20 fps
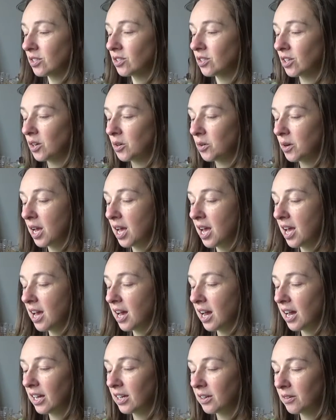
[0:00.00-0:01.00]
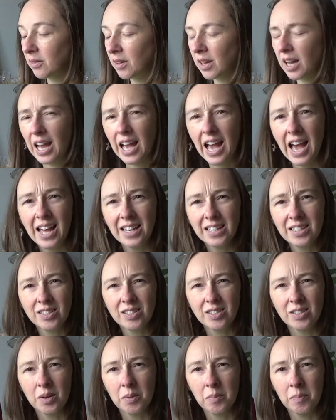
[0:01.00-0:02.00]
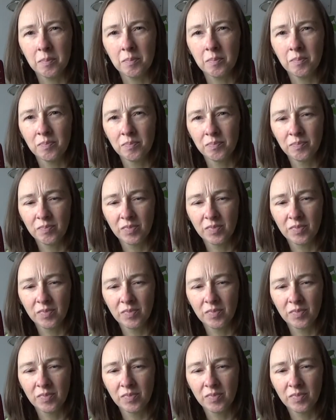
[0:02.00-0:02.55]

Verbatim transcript: So I, I had some,